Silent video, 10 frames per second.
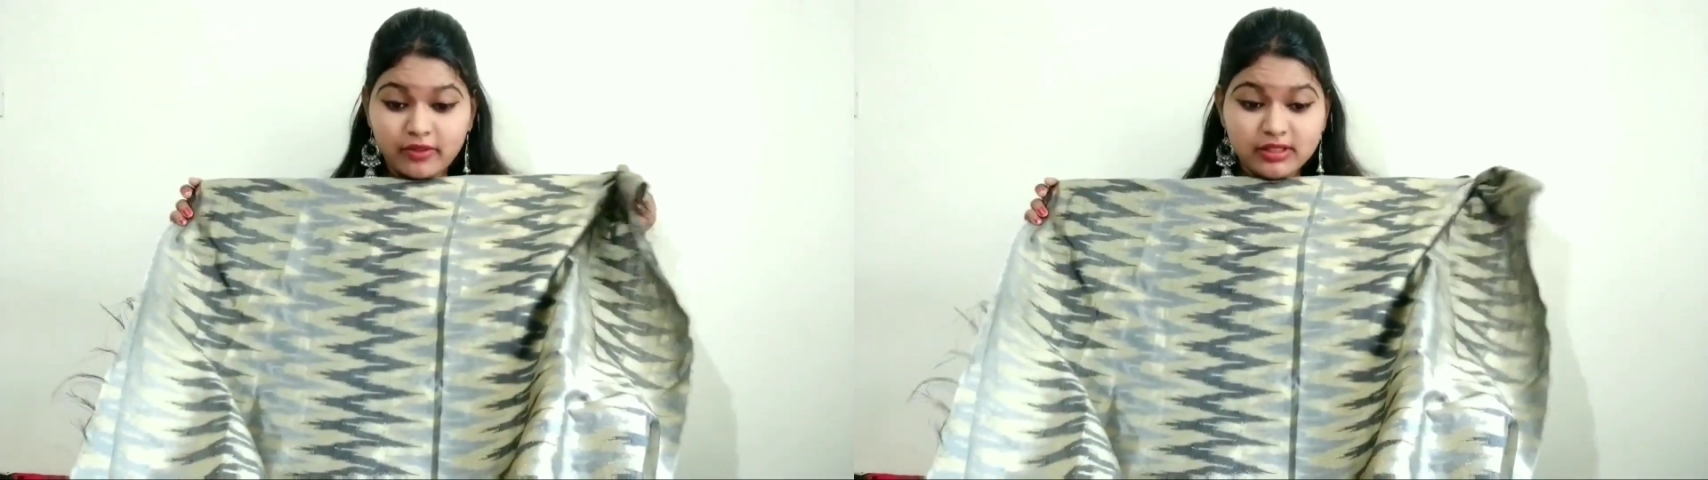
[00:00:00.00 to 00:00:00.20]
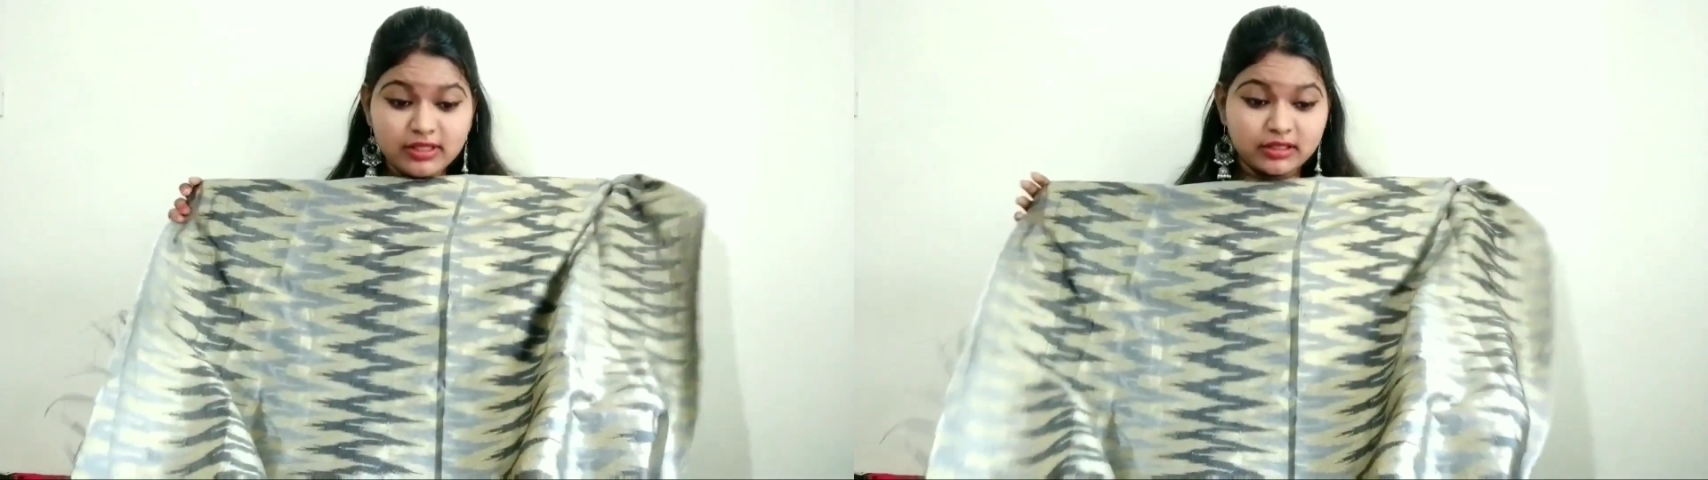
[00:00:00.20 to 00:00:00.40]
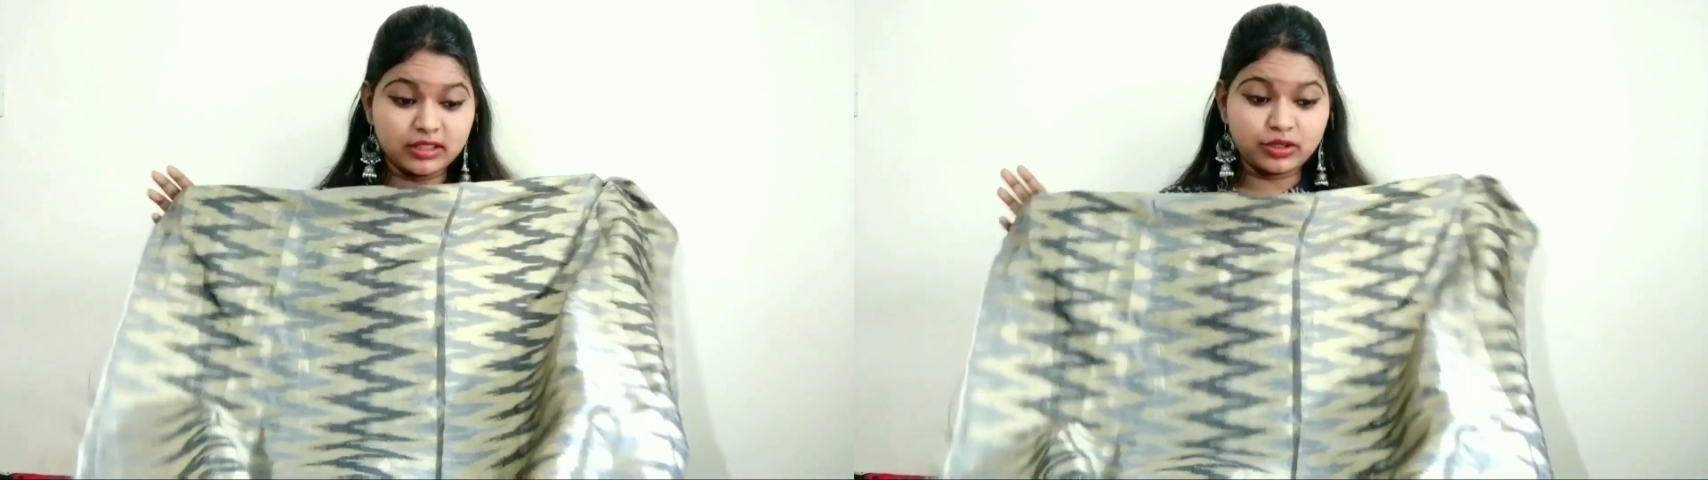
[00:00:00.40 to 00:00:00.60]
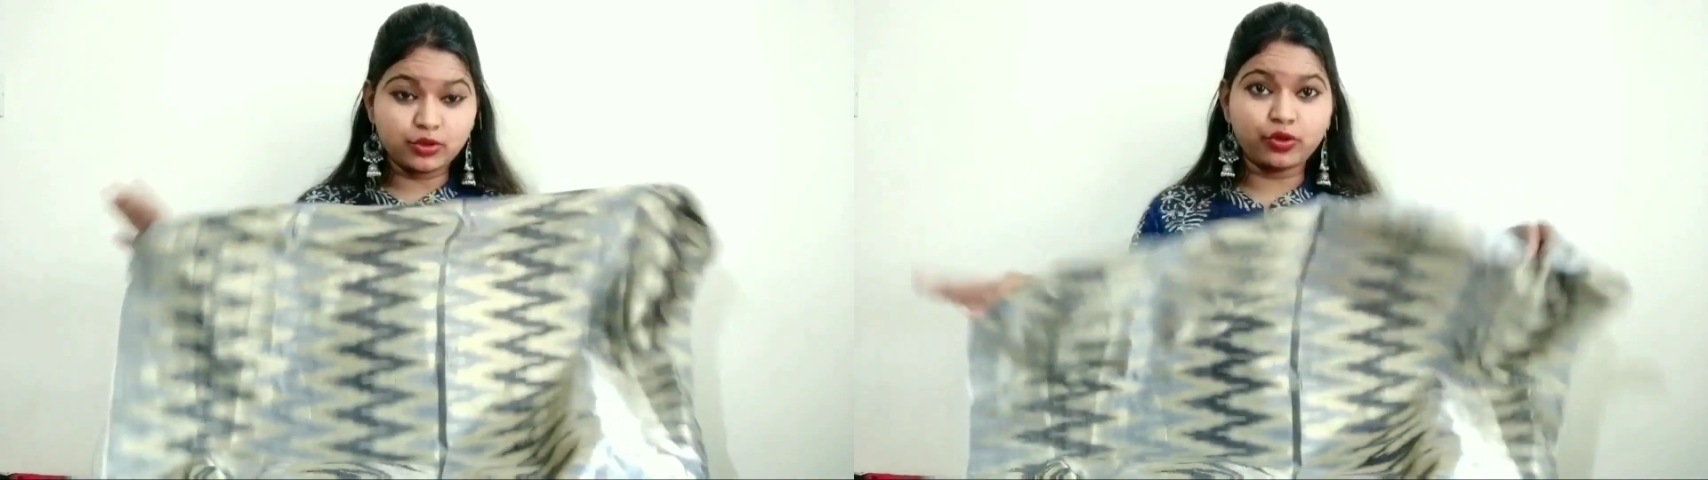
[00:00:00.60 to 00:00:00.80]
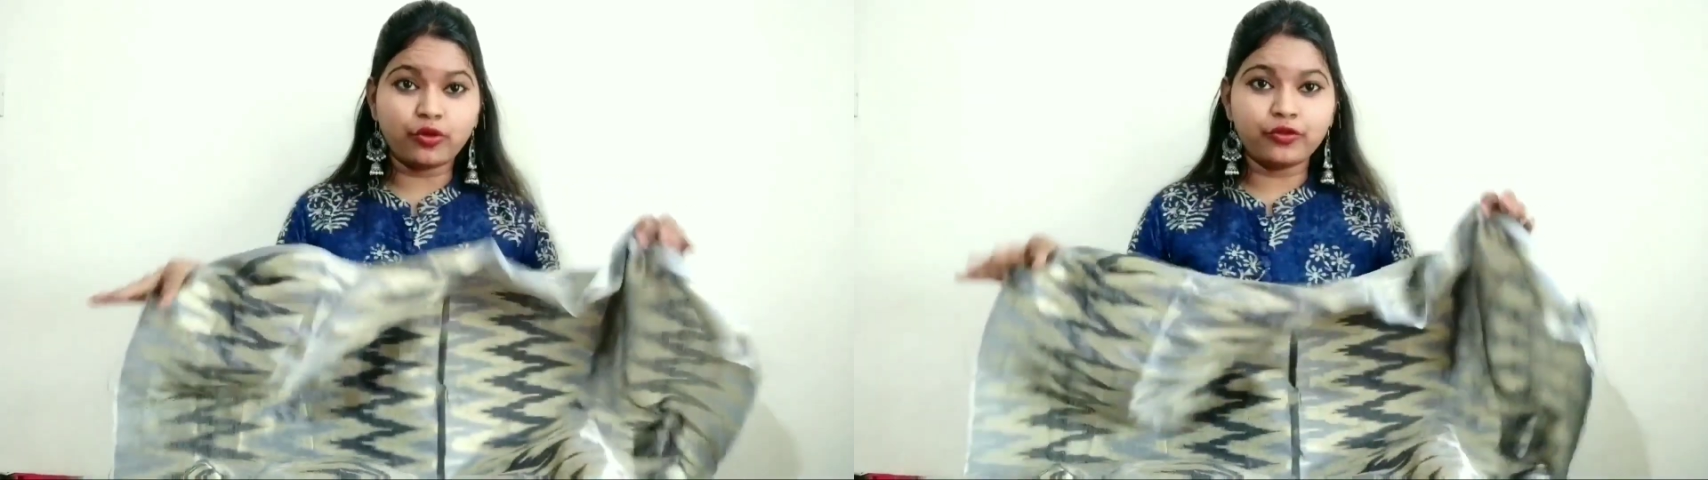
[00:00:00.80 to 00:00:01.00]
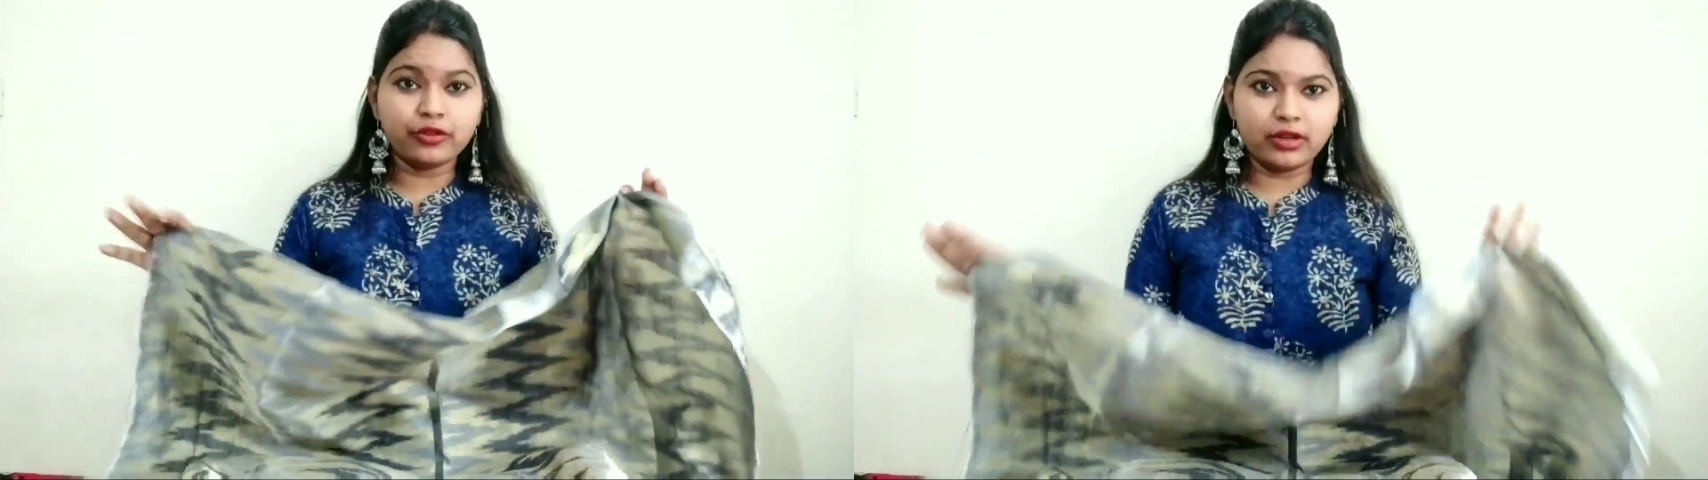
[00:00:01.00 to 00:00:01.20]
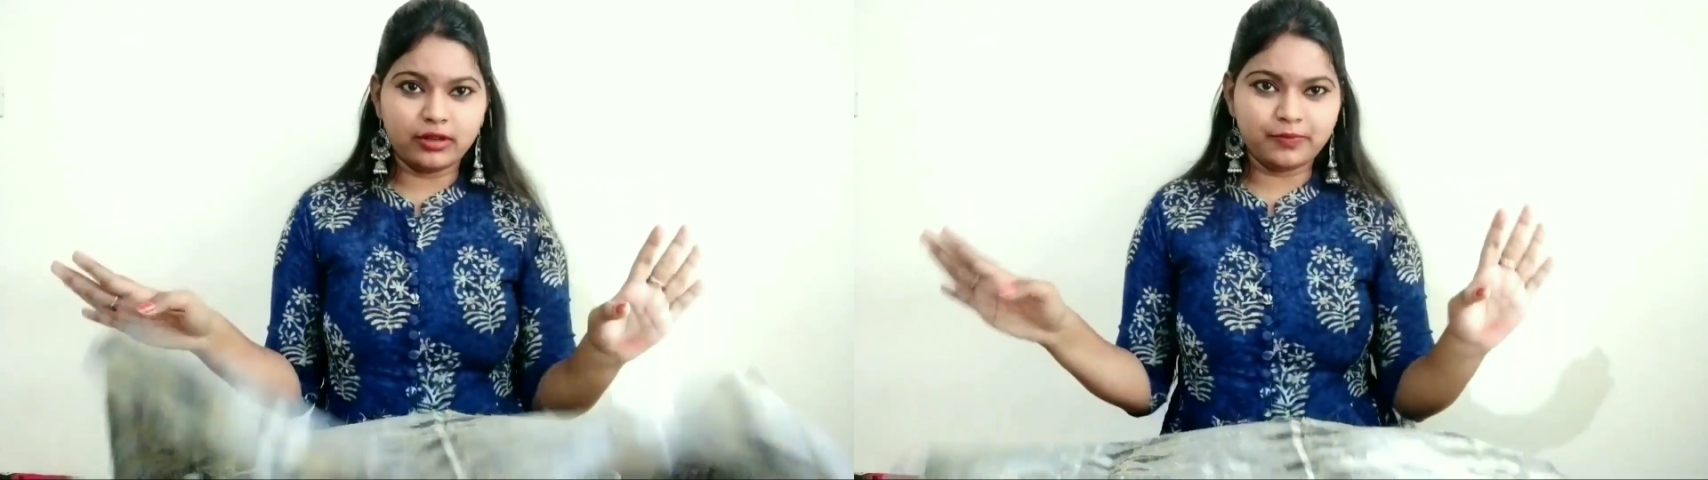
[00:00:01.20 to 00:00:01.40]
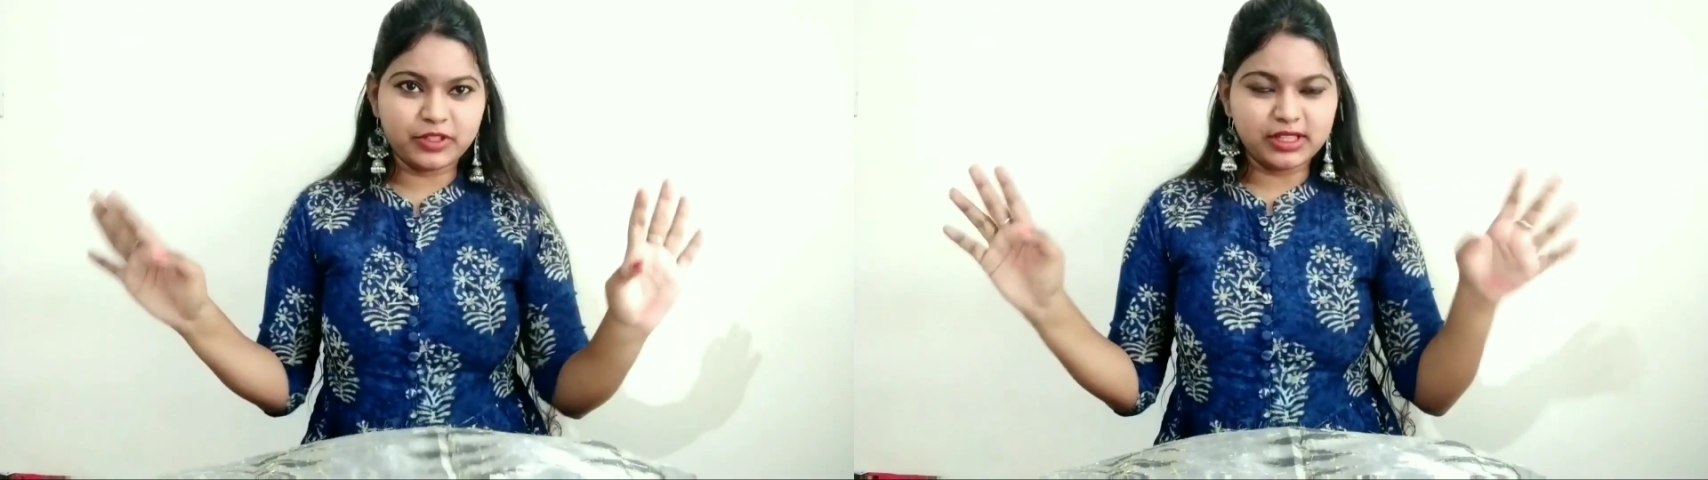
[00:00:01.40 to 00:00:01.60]
will suggest you go for
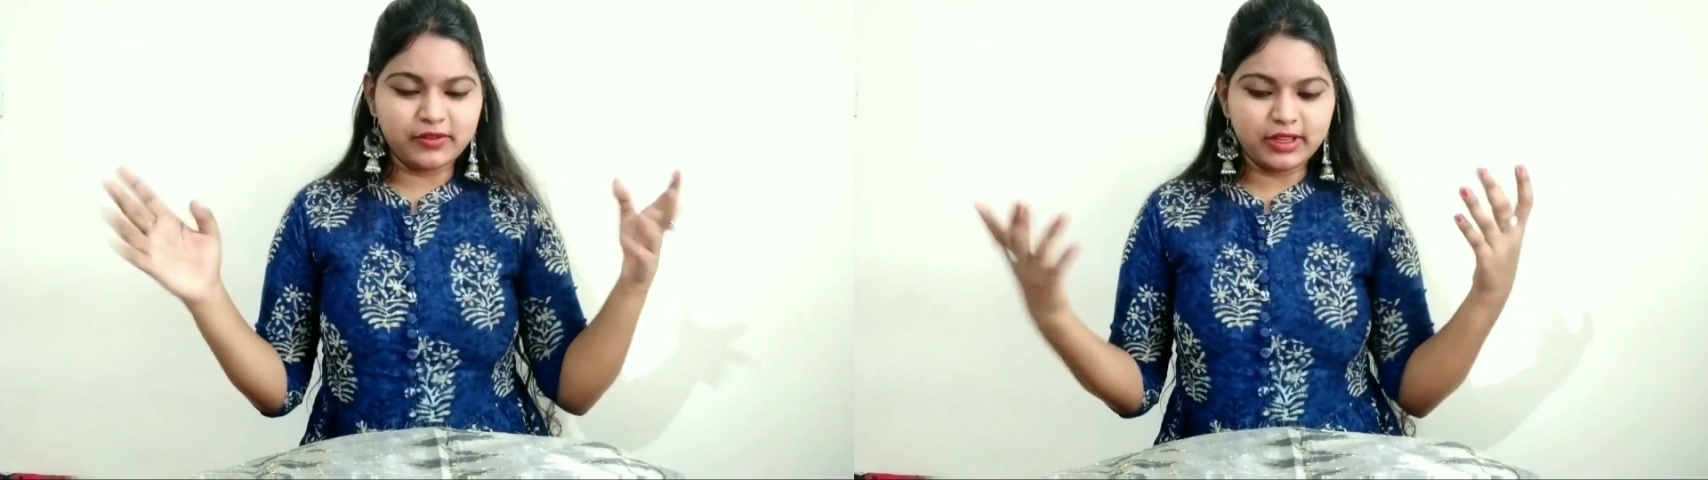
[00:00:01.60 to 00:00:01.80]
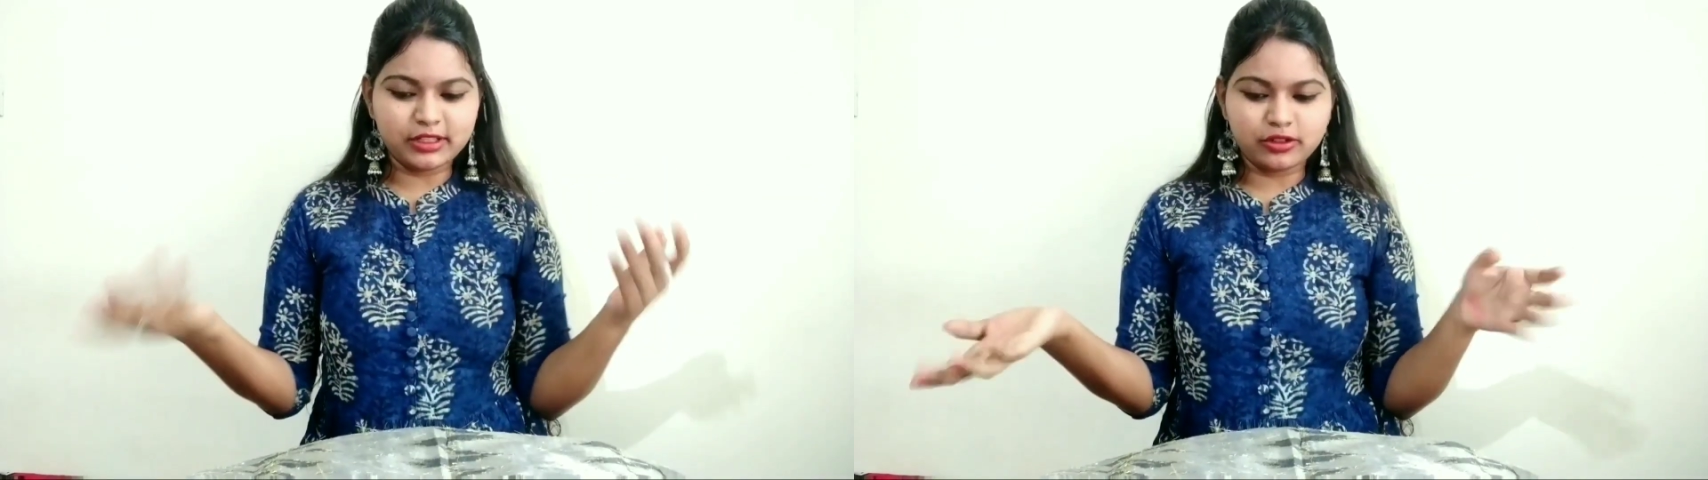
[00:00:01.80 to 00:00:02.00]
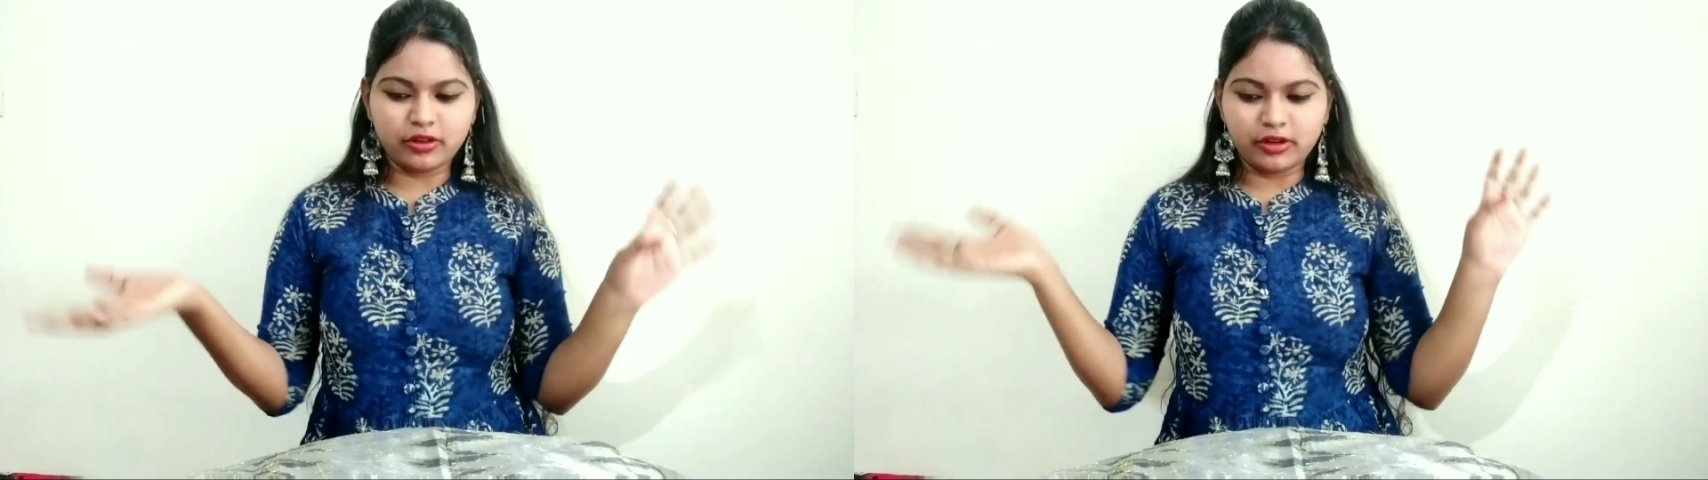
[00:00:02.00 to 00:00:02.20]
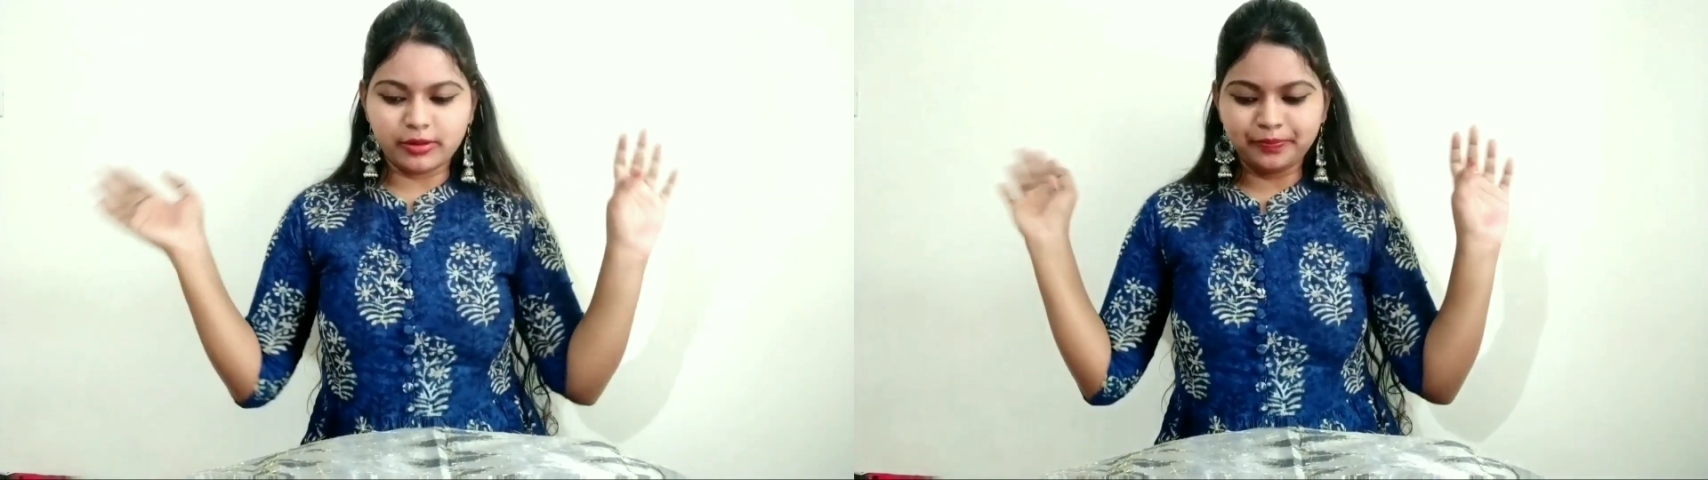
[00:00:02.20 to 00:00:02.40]
sleeveless or